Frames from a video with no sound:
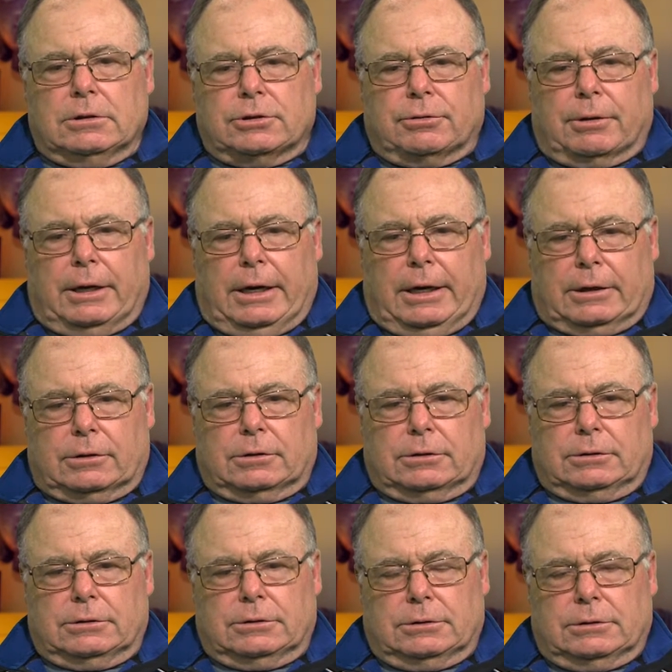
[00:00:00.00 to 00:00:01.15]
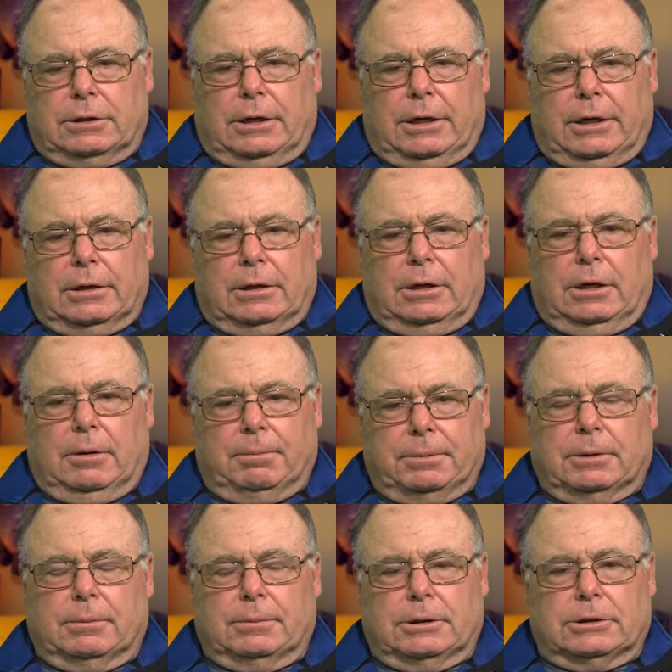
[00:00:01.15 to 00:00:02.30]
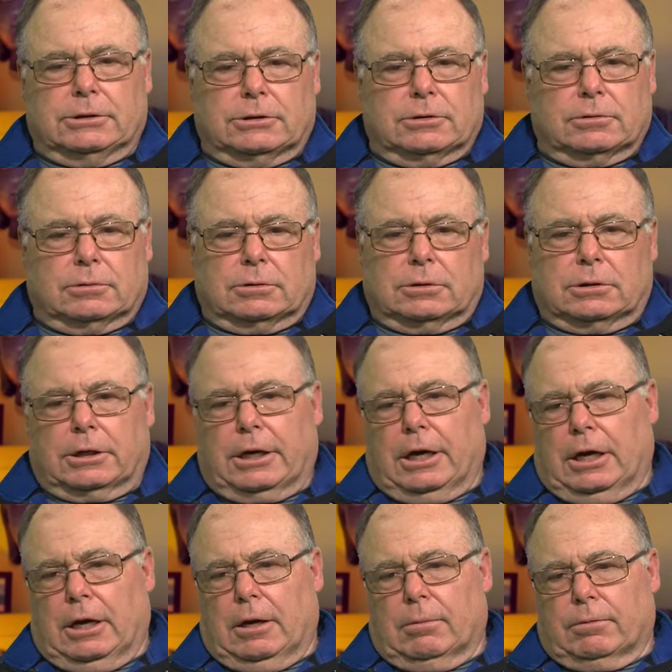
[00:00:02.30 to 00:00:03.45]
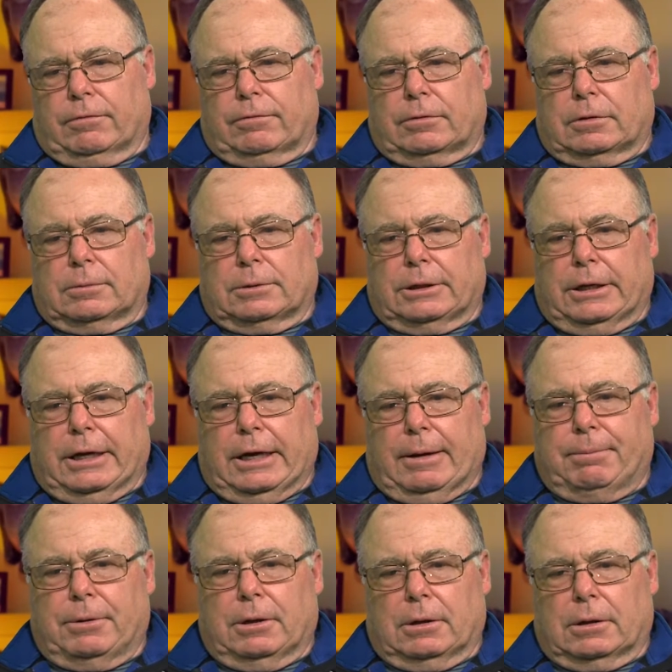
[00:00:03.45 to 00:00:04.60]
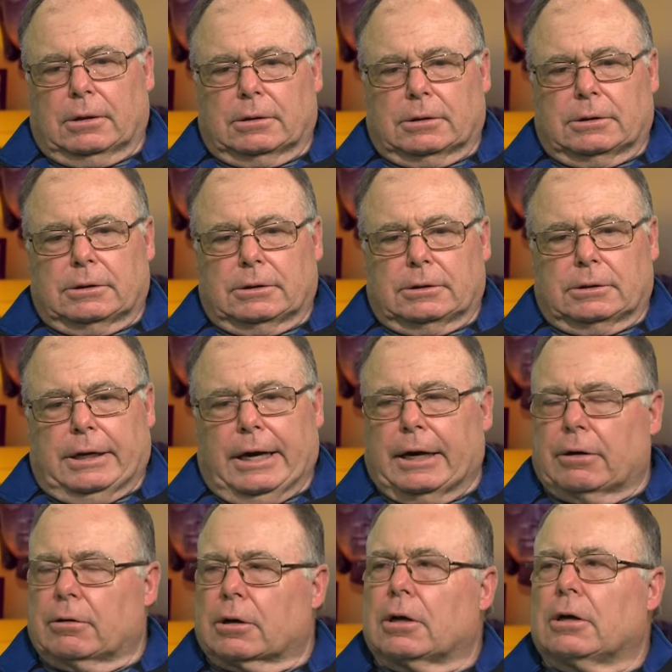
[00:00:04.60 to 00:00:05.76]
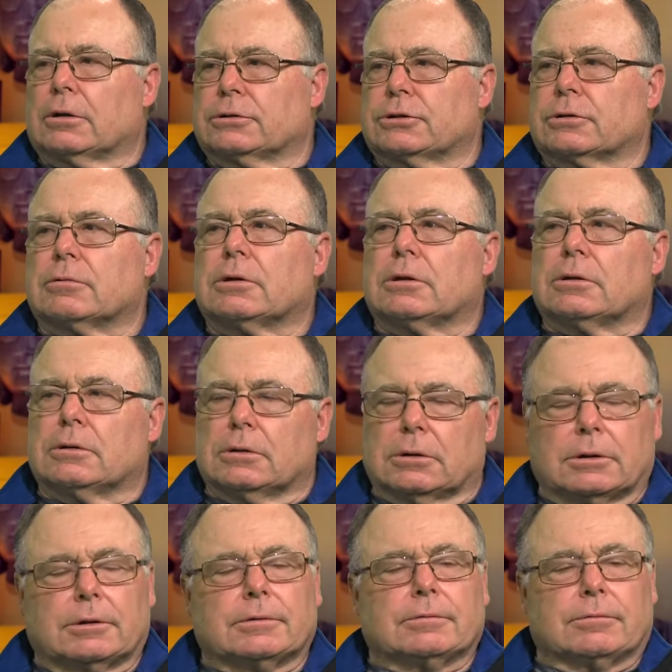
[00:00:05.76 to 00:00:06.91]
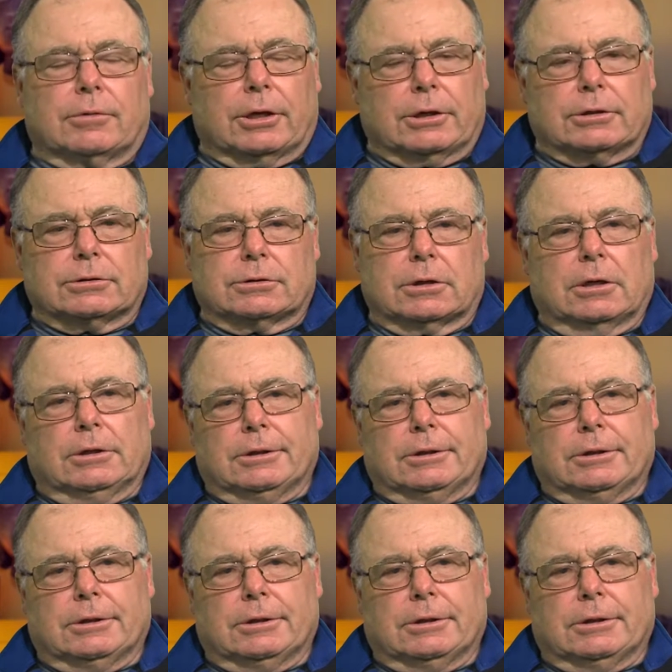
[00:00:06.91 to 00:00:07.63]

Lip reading: tractors and the implements came from adapting agricultural things.